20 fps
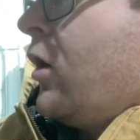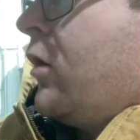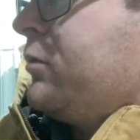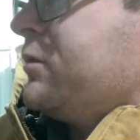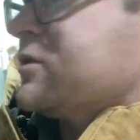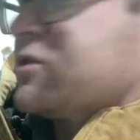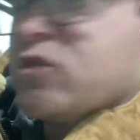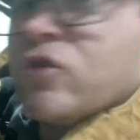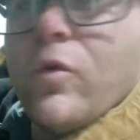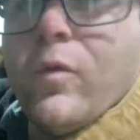
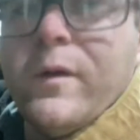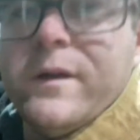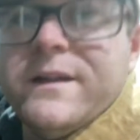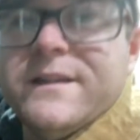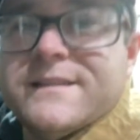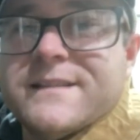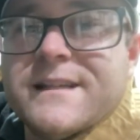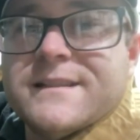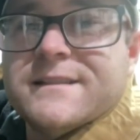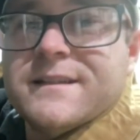almost 20
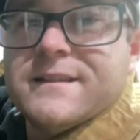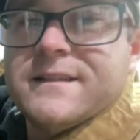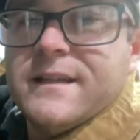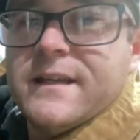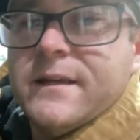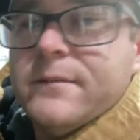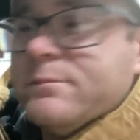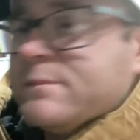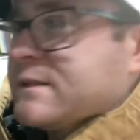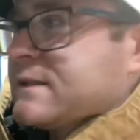sets of
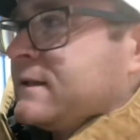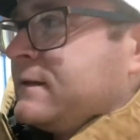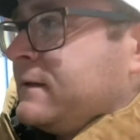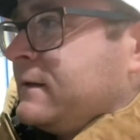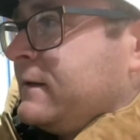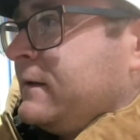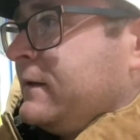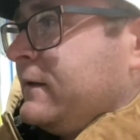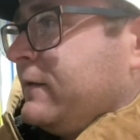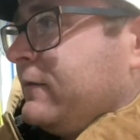tips
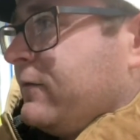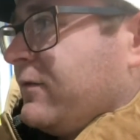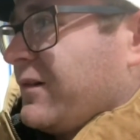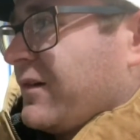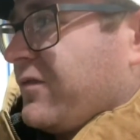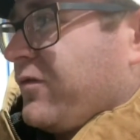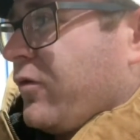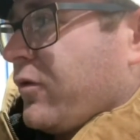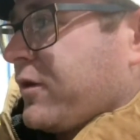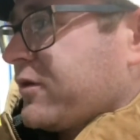for
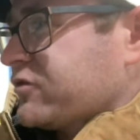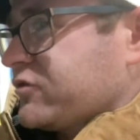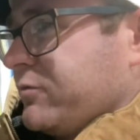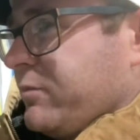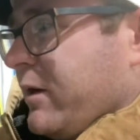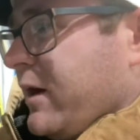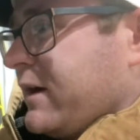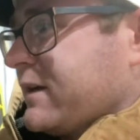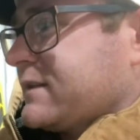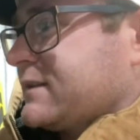
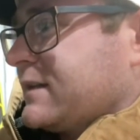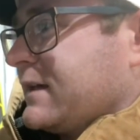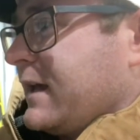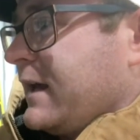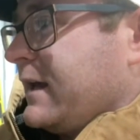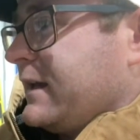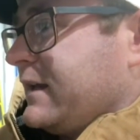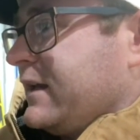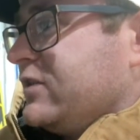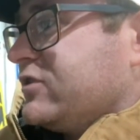$400,
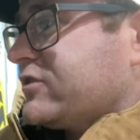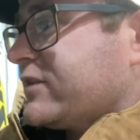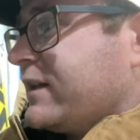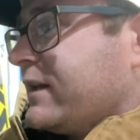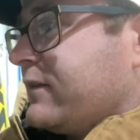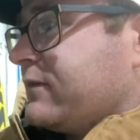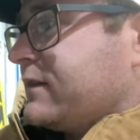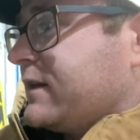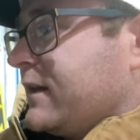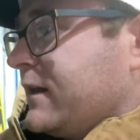and each set
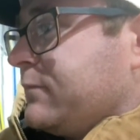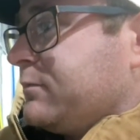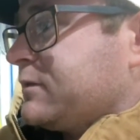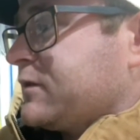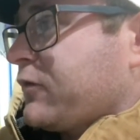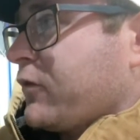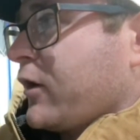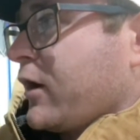of tips for